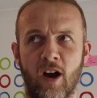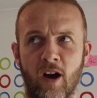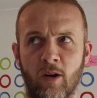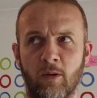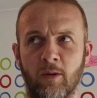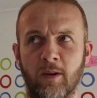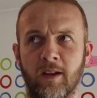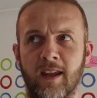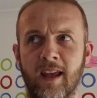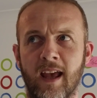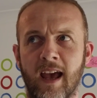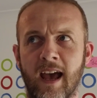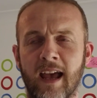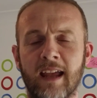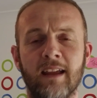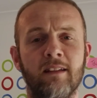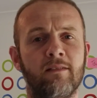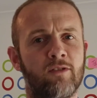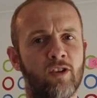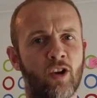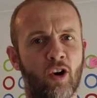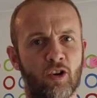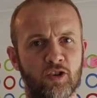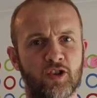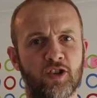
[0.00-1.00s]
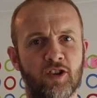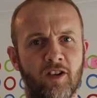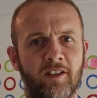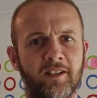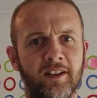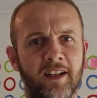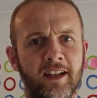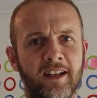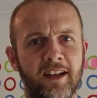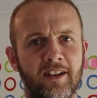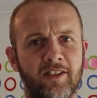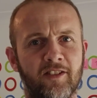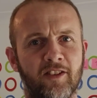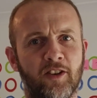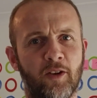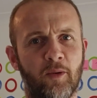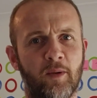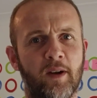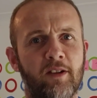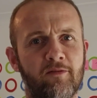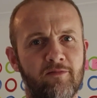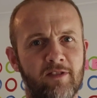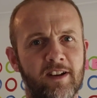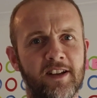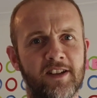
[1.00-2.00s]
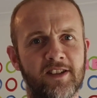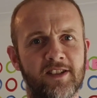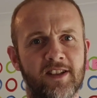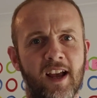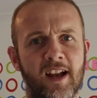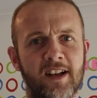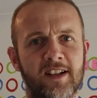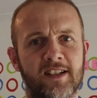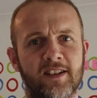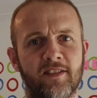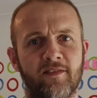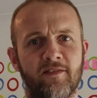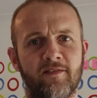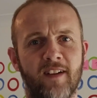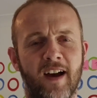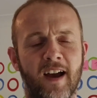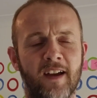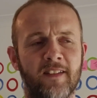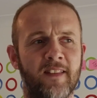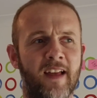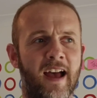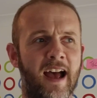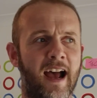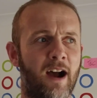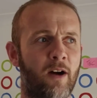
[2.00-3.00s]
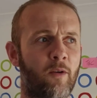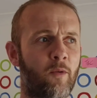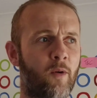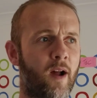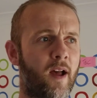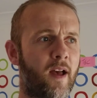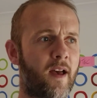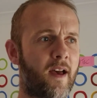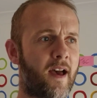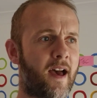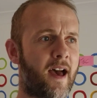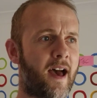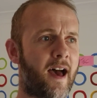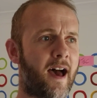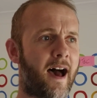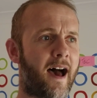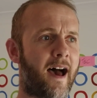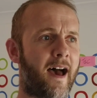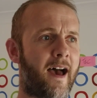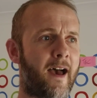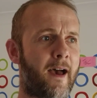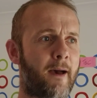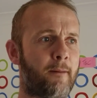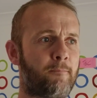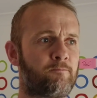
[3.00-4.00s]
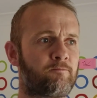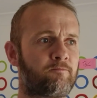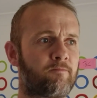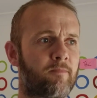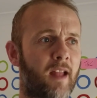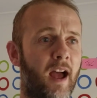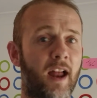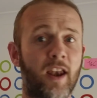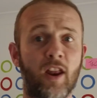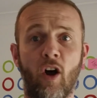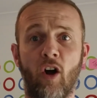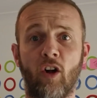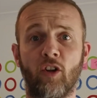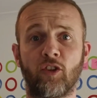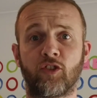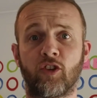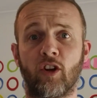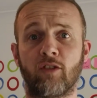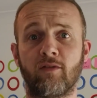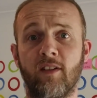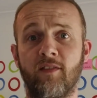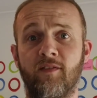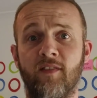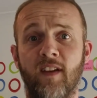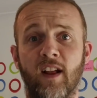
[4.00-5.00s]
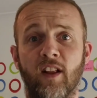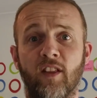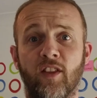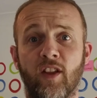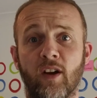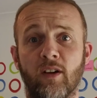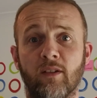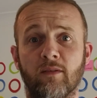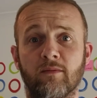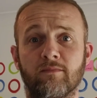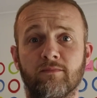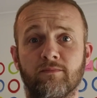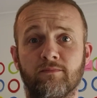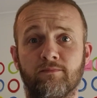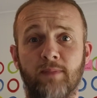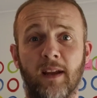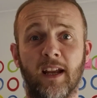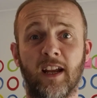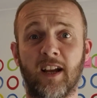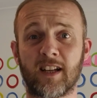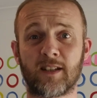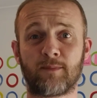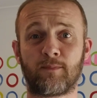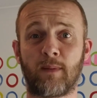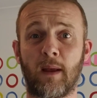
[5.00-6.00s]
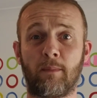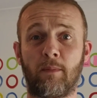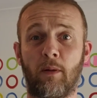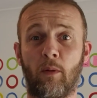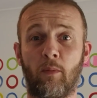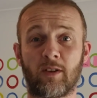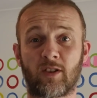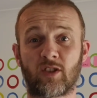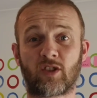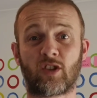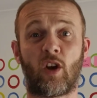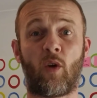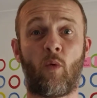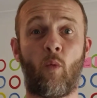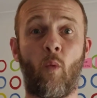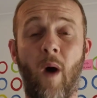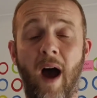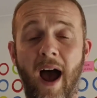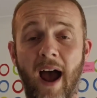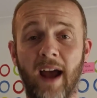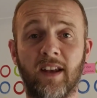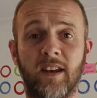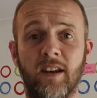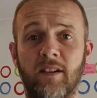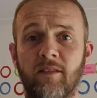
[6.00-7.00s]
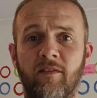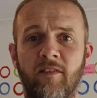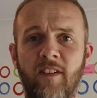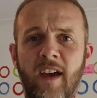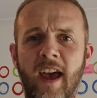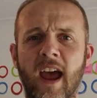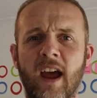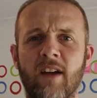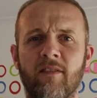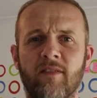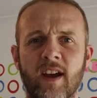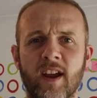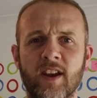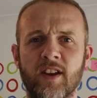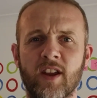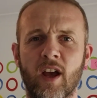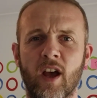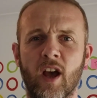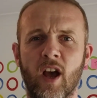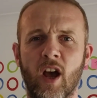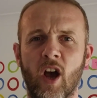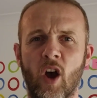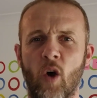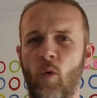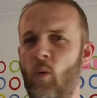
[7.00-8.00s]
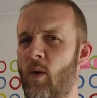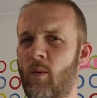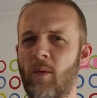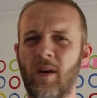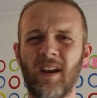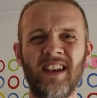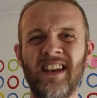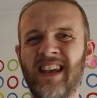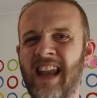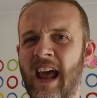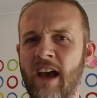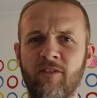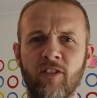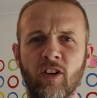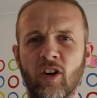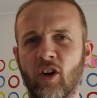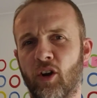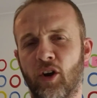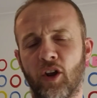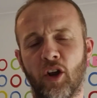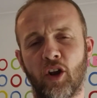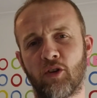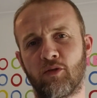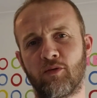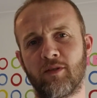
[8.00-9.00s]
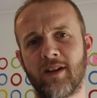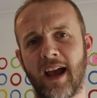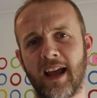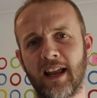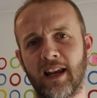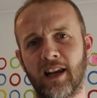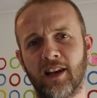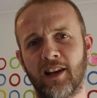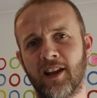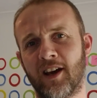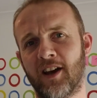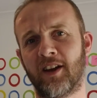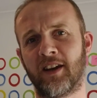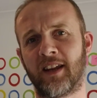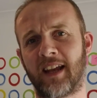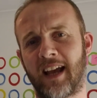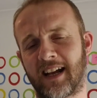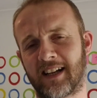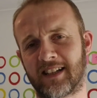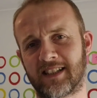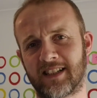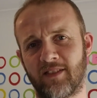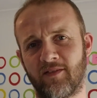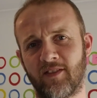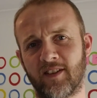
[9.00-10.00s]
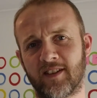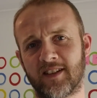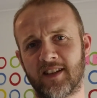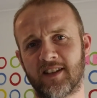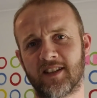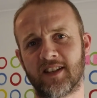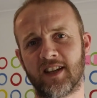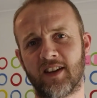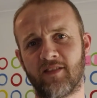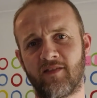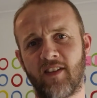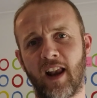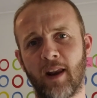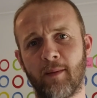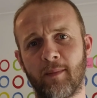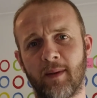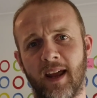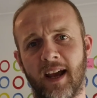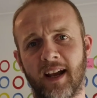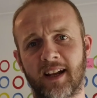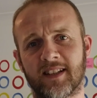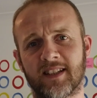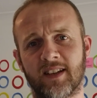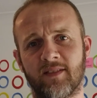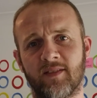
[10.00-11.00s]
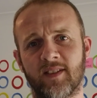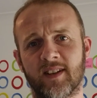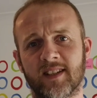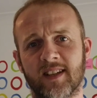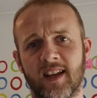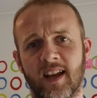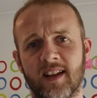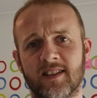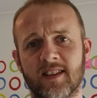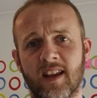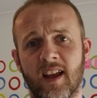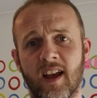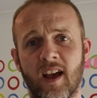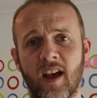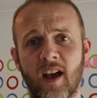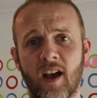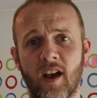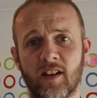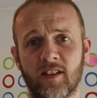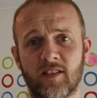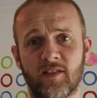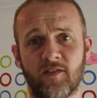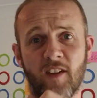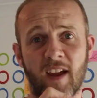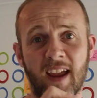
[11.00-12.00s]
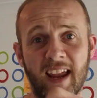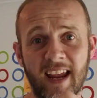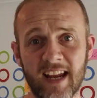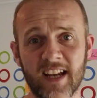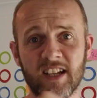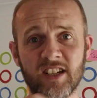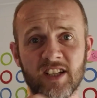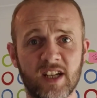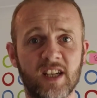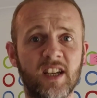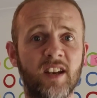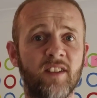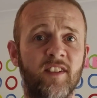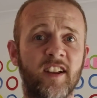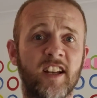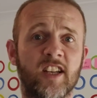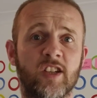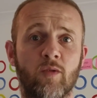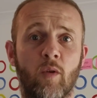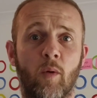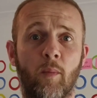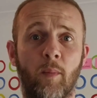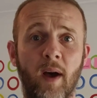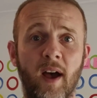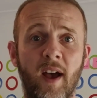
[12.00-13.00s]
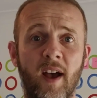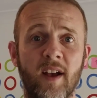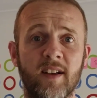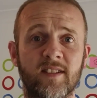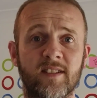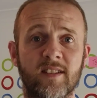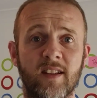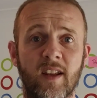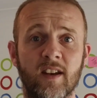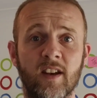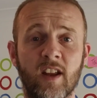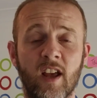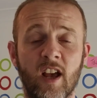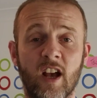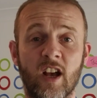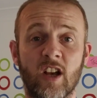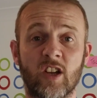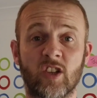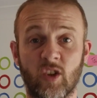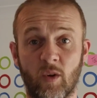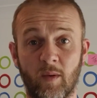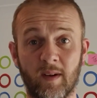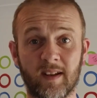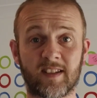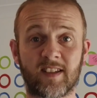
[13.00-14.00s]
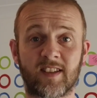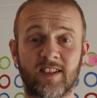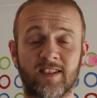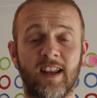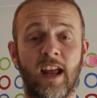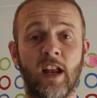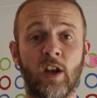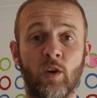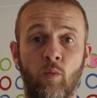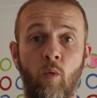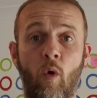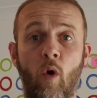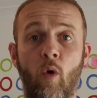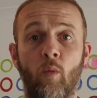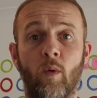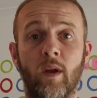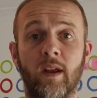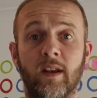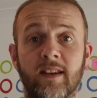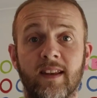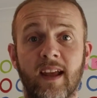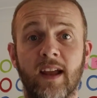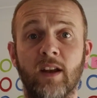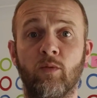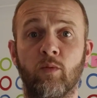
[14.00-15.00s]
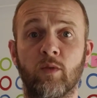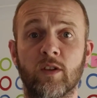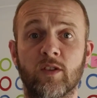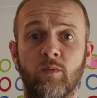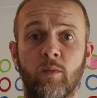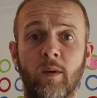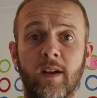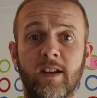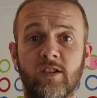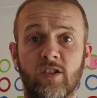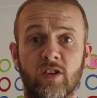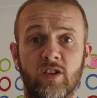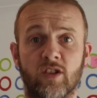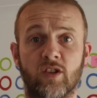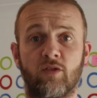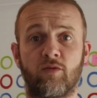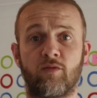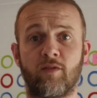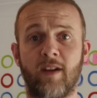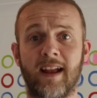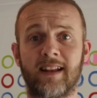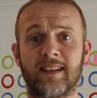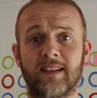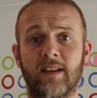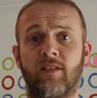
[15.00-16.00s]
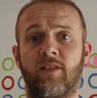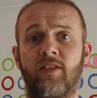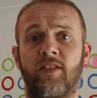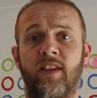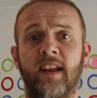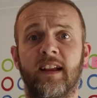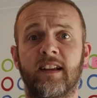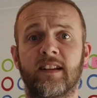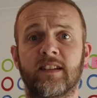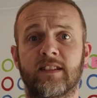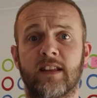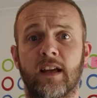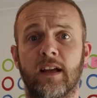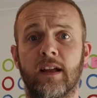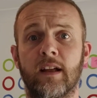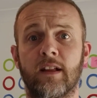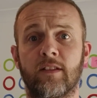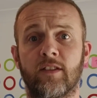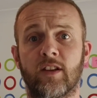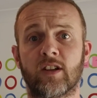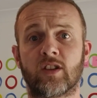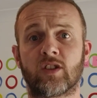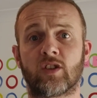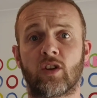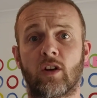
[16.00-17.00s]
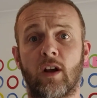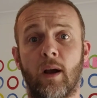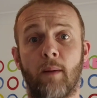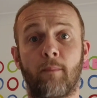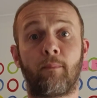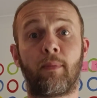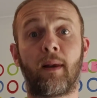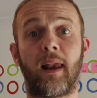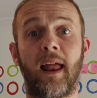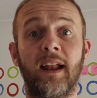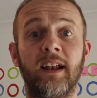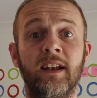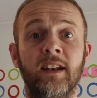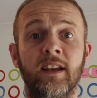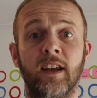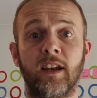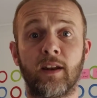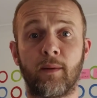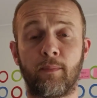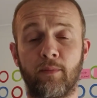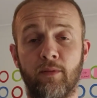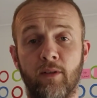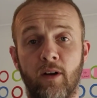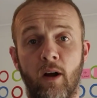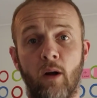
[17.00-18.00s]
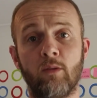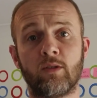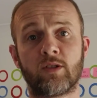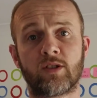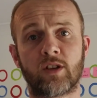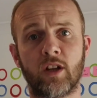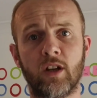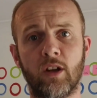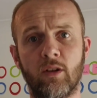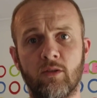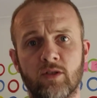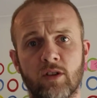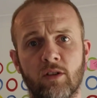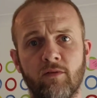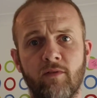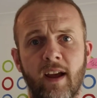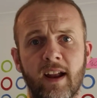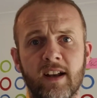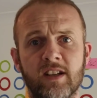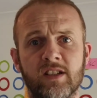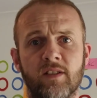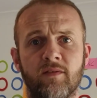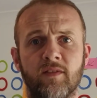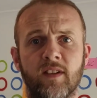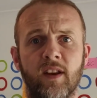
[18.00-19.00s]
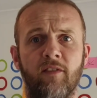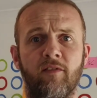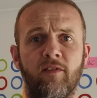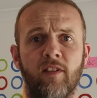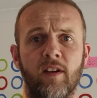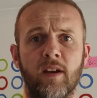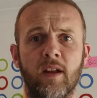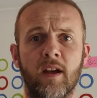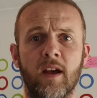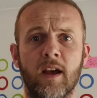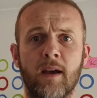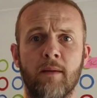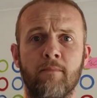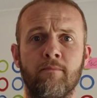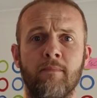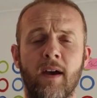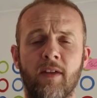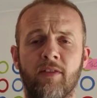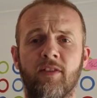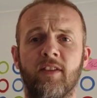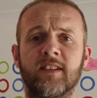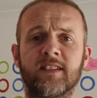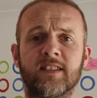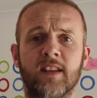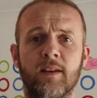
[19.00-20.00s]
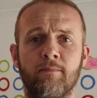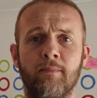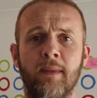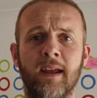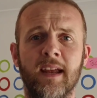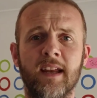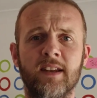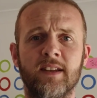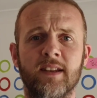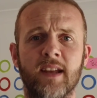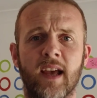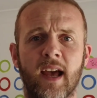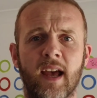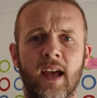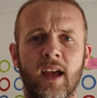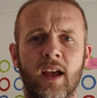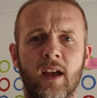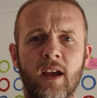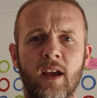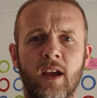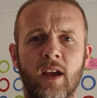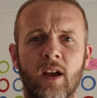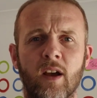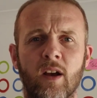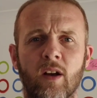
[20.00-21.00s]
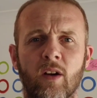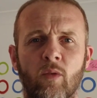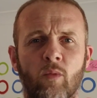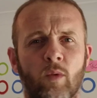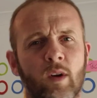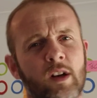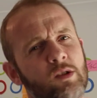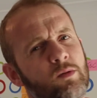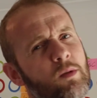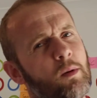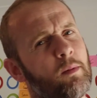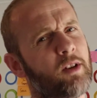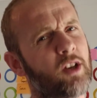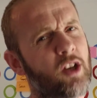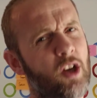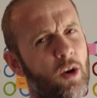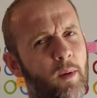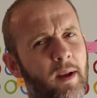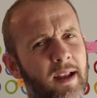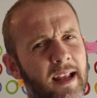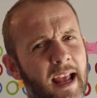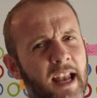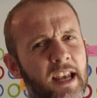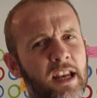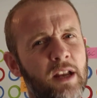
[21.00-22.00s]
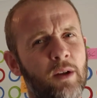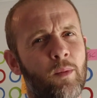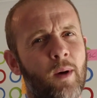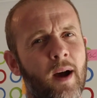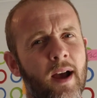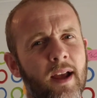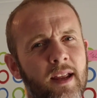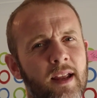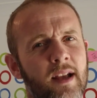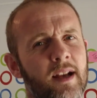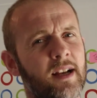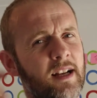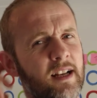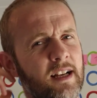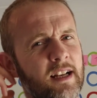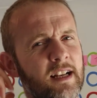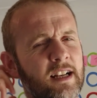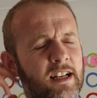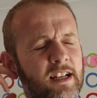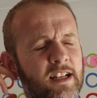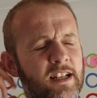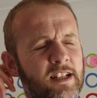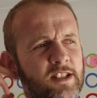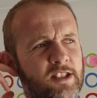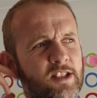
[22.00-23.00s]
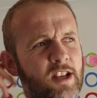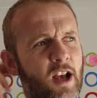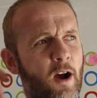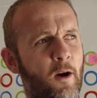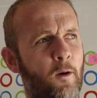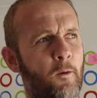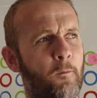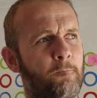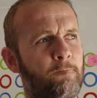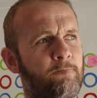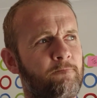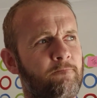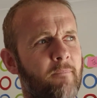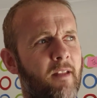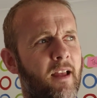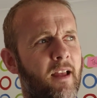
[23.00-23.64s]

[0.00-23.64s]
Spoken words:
Okay, not sure I needed to do any research to find that out. And it also revealed that because people were so wide and varied, we were never going to create learning activities and development activities for each individual person. So instead what we did was we just created things that took a blended approach that used a range of different methods and media, which we were doing anyway. So